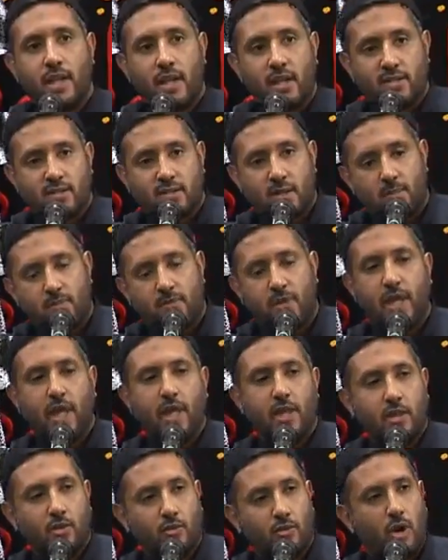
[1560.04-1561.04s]
there is something
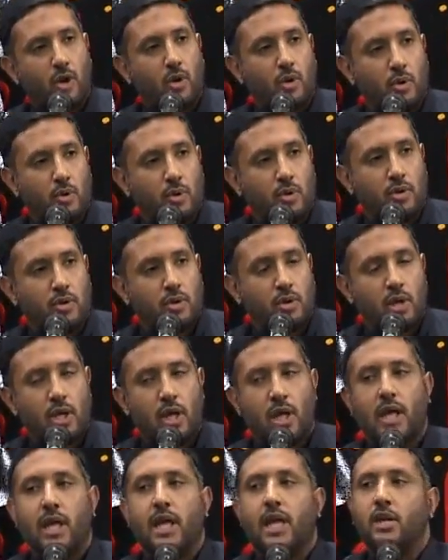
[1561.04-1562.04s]
in the road,
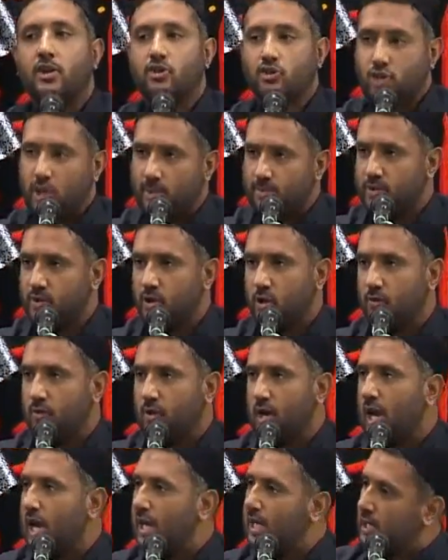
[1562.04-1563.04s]
he trips
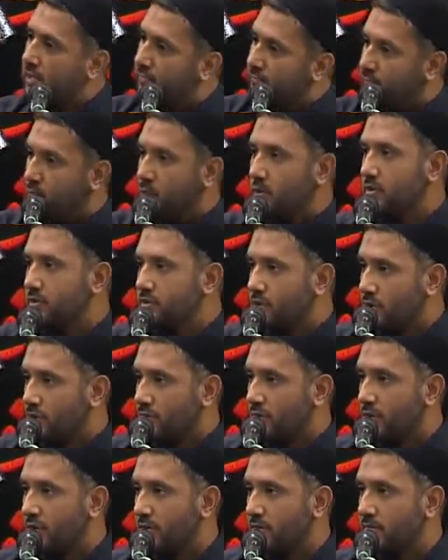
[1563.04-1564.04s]
over and he falls
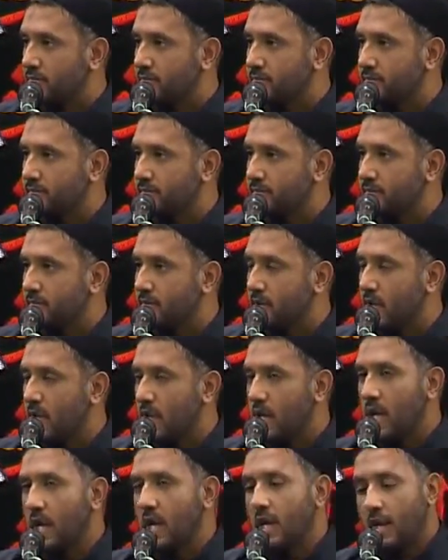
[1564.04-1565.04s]
over.
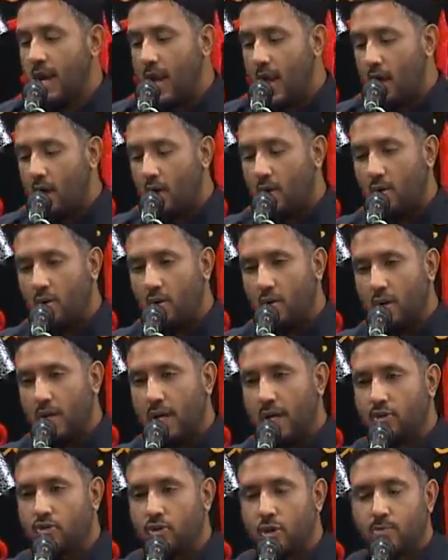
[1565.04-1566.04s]
Now,
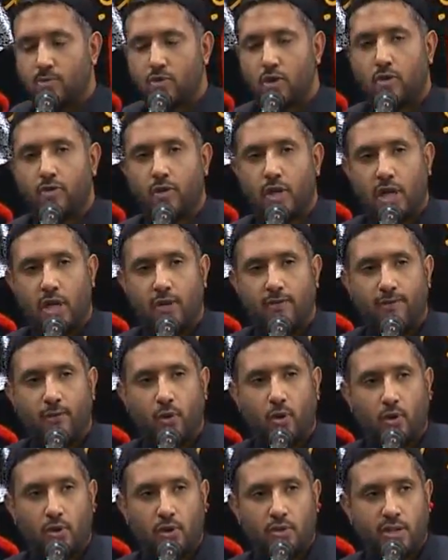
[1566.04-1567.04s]
he trips over, he
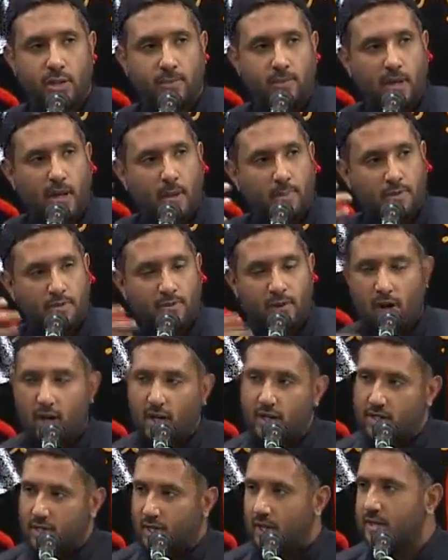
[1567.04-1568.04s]
falls, he becomes
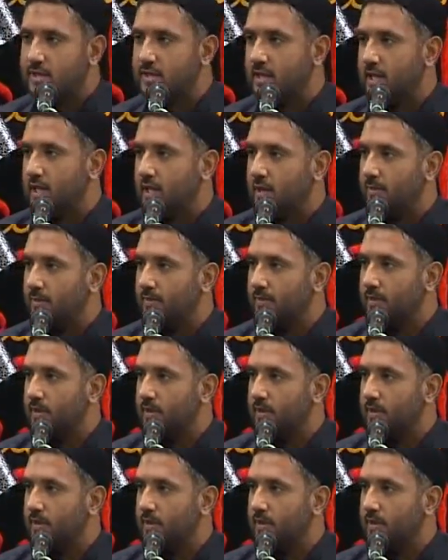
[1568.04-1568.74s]
very dirty,